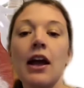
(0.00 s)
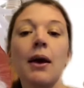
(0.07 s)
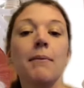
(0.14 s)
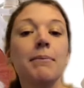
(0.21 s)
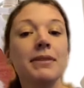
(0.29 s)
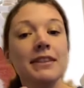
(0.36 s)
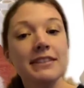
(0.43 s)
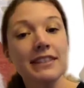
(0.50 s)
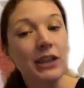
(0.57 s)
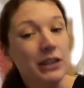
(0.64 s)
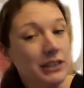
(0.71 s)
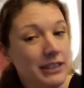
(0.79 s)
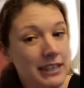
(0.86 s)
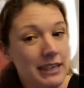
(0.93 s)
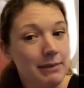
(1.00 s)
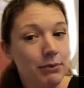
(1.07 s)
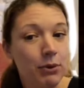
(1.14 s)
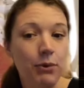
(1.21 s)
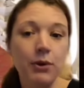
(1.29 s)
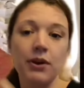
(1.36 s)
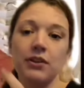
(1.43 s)
but this is our deep
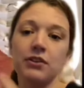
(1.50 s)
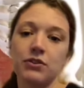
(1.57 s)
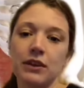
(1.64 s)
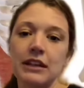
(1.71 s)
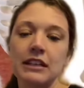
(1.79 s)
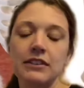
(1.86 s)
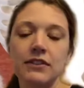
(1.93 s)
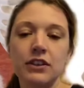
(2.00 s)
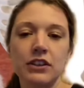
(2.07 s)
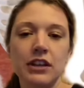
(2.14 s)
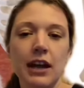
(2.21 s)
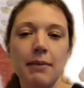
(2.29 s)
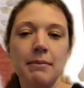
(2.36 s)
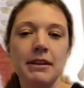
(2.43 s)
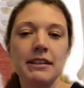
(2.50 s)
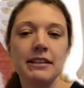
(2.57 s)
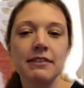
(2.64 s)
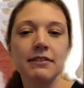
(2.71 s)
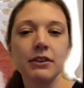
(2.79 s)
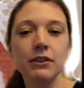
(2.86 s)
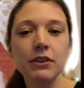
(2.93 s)
core, the transverse abdominis.
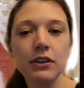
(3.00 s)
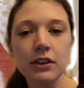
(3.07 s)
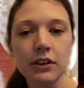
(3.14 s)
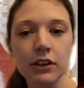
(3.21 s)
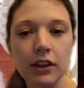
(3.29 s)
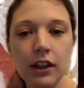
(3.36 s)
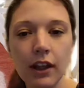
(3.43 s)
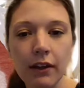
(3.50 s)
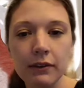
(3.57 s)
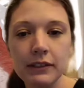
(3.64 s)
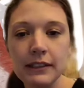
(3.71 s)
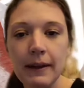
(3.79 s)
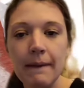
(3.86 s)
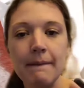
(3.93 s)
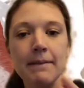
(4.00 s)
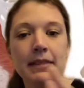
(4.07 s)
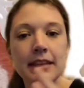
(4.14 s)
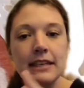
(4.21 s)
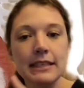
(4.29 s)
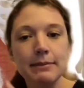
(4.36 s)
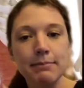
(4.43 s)
And if you look close,
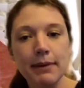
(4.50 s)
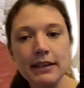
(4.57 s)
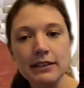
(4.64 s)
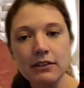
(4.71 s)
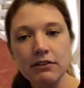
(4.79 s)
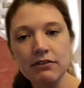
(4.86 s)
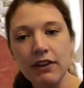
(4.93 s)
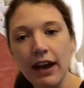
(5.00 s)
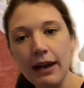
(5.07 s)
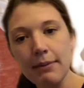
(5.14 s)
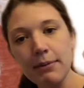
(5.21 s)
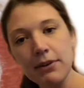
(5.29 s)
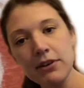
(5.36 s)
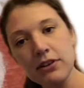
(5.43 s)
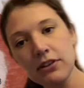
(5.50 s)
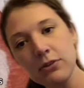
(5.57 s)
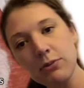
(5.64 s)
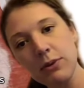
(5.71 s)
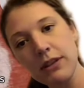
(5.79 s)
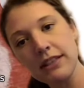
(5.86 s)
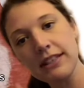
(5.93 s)
these muscle fibers
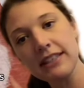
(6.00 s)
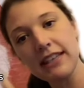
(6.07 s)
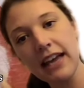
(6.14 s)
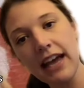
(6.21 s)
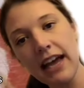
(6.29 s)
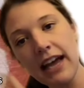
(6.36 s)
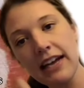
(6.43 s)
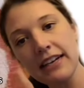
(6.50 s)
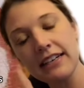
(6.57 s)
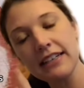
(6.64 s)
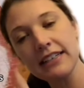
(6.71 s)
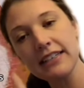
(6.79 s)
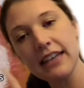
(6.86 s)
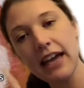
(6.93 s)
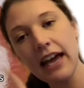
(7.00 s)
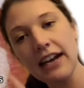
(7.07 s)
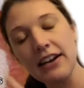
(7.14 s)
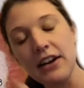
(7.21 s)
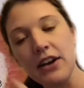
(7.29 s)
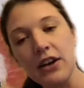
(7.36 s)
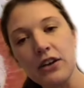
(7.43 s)
run side to
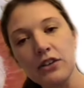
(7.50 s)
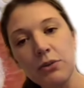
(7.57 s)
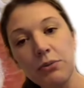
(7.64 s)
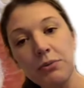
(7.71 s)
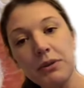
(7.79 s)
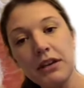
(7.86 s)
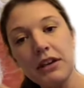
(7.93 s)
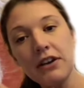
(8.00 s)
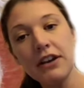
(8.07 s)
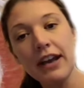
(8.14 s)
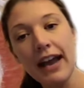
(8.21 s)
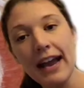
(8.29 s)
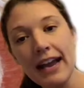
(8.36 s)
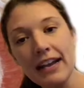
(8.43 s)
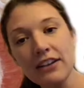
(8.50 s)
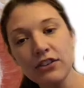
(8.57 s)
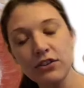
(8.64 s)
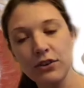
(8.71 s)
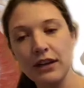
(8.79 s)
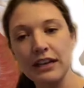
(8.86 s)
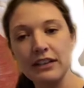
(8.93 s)
side. So when we engage the
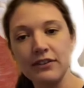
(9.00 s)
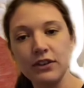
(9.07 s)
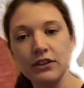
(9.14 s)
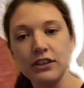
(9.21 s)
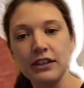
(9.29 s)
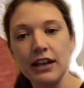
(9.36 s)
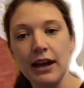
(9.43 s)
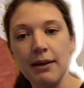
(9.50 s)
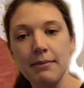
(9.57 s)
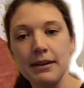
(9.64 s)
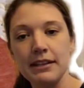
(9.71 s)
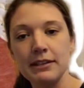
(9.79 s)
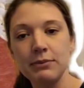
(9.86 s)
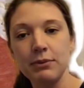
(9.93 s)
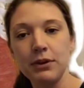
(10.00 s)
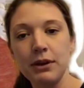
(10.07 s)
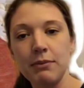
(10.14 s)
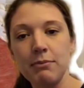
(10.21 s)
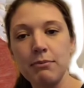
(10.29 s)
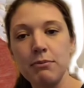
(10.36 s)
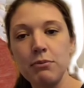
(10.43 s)
transverse abdominis, we're going
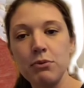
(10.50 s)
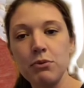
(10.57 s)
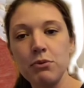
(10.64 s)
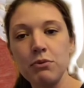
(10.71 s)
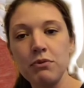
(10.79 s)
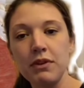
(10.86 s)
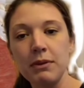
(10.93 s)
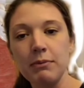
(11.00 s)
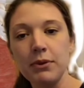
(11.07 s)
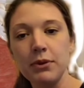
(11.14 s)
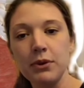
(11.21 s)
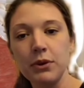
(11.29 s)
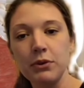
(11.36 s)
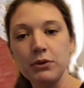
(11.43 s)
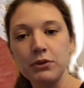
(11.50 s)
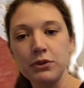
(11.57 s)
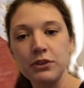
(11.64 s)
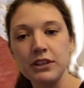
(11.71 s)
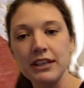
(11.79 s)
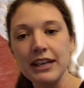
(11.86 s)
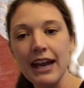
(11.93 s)
to move them closer
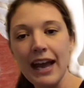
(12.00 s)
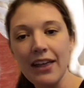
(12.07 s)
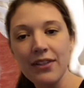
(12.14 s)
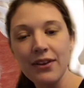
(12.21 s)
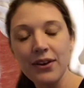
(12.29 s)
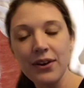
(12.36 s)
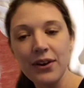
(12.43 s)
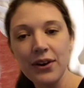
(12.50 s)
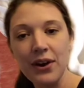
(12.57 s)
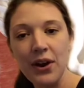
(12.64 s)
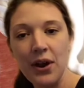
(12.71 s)
together,